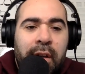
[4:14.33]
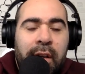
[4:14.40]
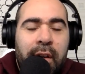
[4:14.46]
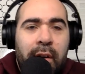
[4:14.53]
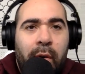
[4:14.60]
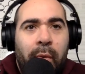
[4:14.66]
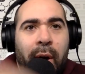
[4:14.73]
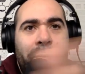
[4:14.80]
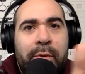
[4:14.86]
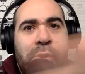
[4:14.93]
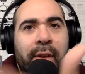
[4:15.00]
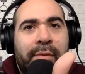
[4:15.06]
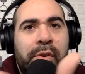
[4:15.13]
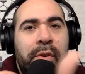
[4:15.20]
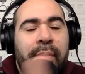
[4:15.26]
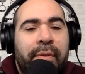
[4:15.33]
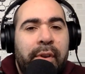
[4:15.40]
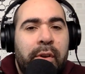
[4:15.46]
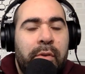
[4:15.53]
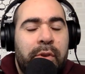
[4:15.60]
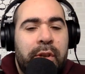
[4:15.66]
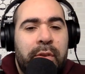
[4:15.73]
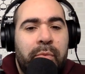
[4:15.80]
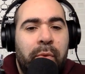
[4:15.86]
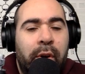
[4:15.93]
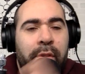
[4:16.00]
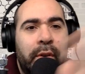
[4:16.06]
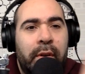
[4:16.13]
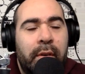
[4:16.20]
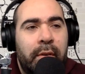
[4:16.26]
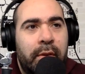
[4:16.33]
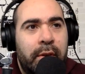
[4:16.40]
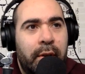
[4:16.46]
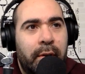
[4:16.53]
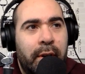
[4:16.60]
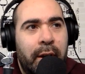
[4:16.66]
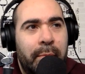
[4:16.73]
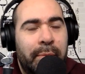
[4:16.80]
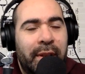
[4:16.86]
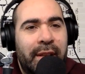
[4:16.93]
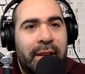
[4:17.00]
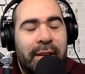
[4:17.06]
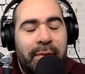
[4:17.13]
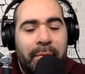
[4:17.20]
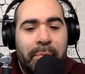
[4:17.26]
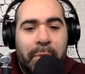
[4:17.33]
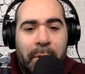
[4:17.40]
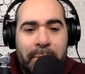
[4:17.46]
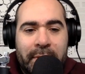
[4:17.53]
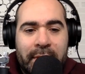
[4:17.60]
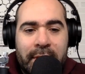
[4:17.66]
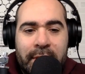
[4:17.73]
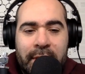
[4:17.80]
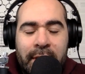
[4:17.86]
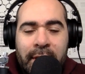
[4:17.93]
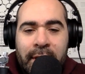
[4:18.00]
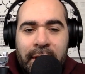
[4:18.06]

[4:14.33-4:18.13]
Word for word: You know, why would you have two different coaches? Well, they're they're completely different purposes.